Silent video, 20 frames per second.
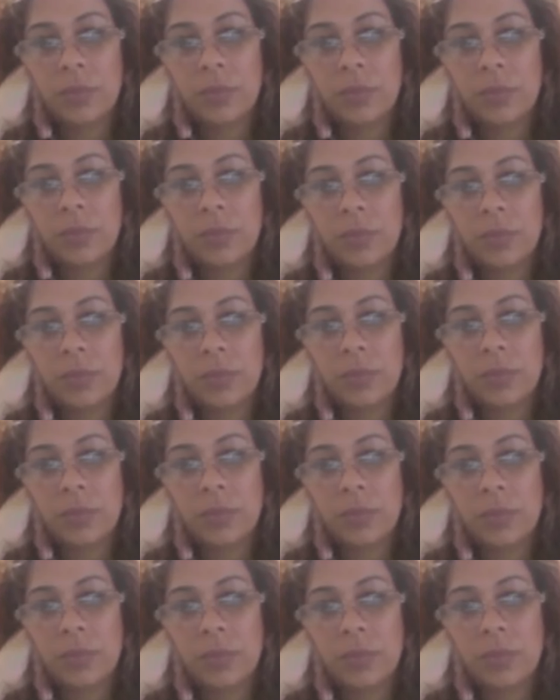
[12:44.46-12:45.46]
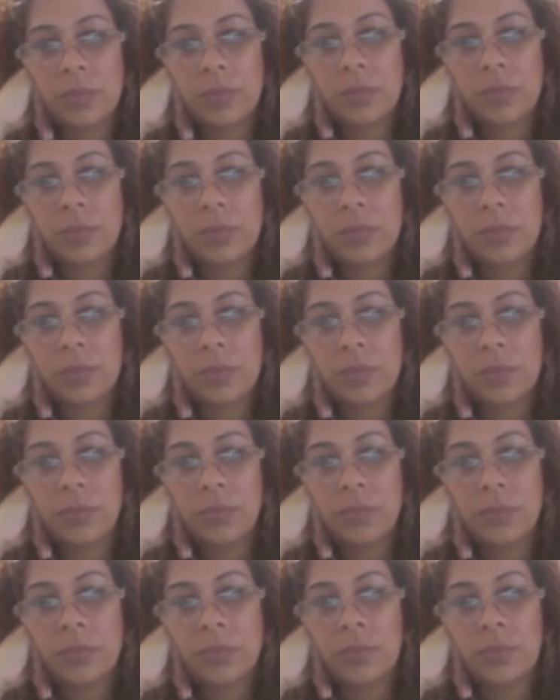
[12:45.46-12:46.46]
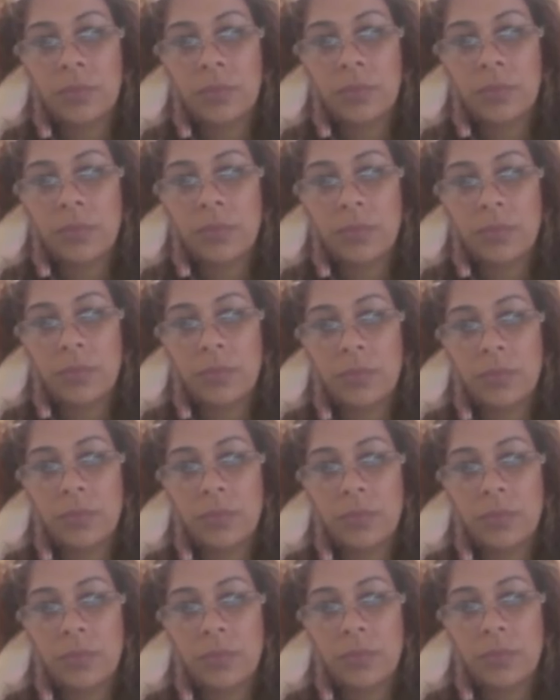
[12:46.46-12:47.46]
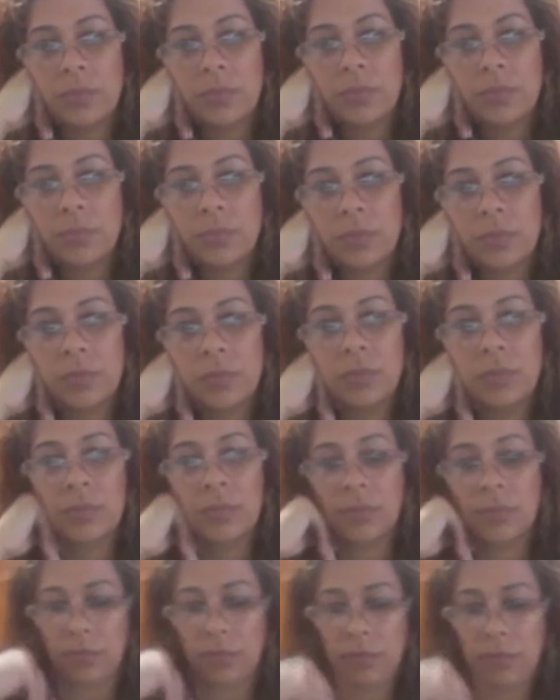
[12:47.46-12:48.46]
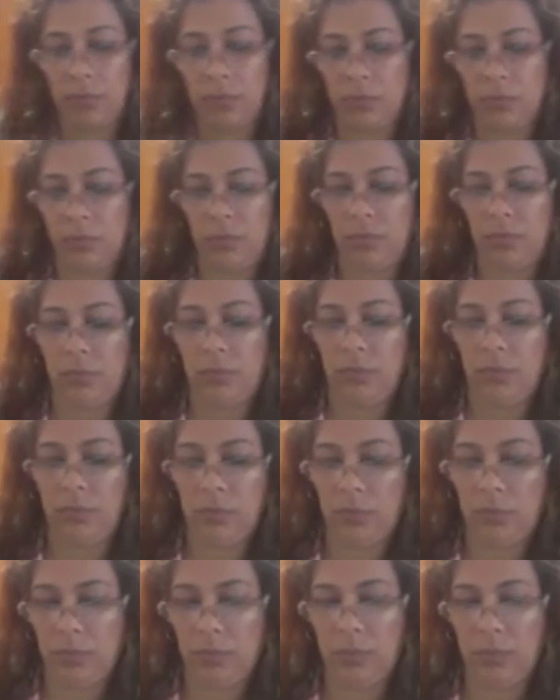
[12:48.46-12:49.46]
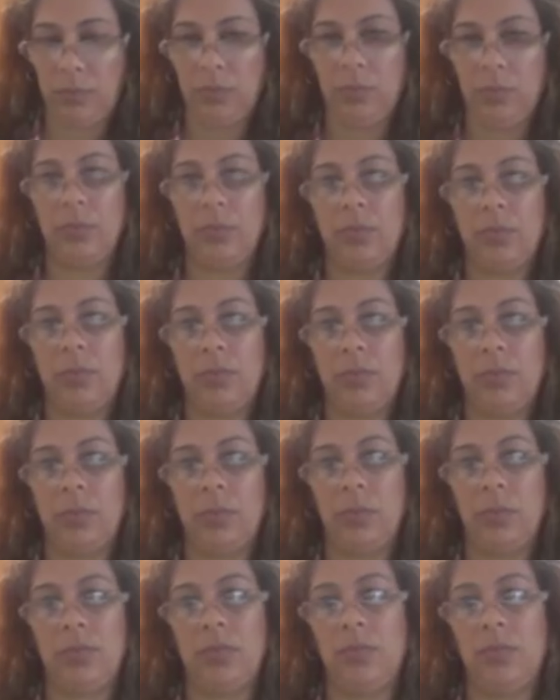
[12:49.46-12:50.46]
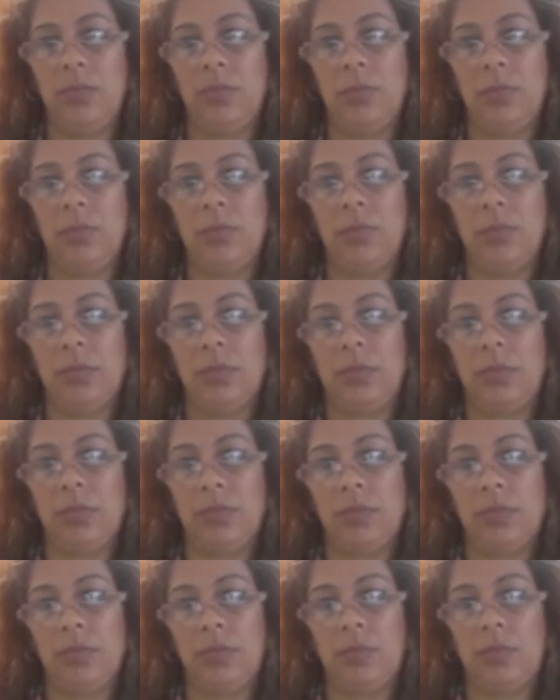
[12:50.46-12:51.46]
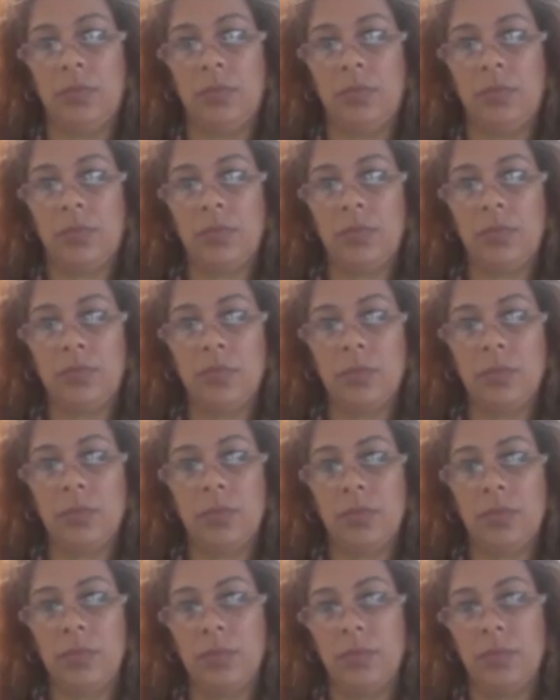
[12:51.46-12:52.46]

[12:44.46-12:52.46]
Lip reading: This person isn't speaking.